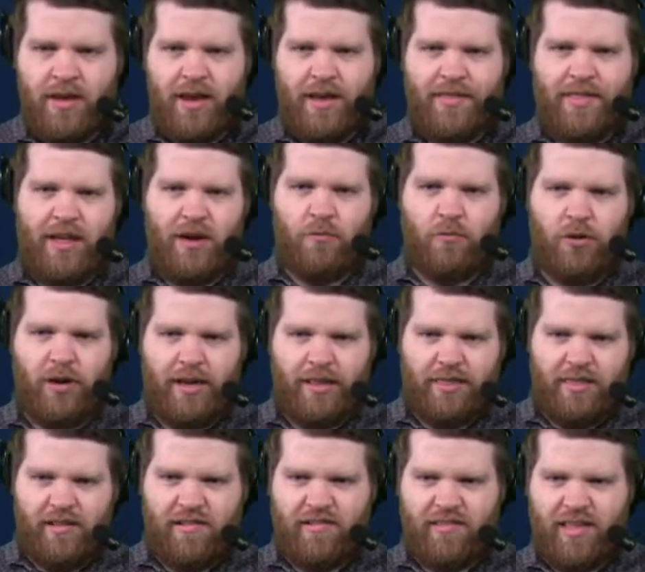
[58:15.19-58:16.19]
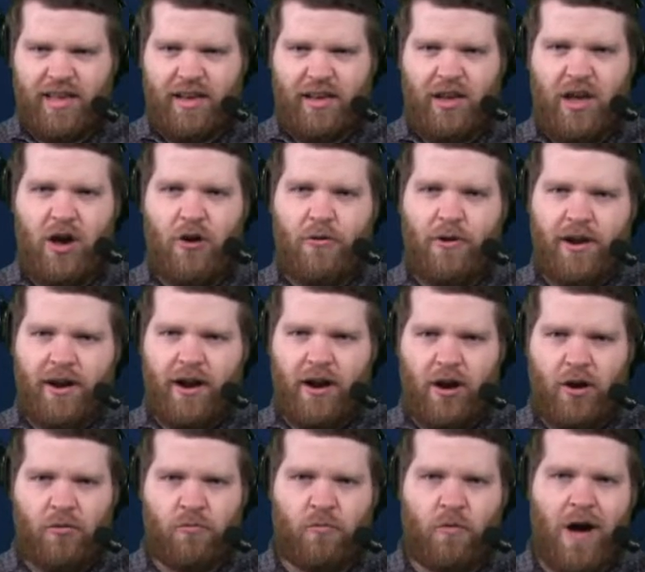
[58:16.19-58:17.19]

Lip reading: And then we'll get this thing going here.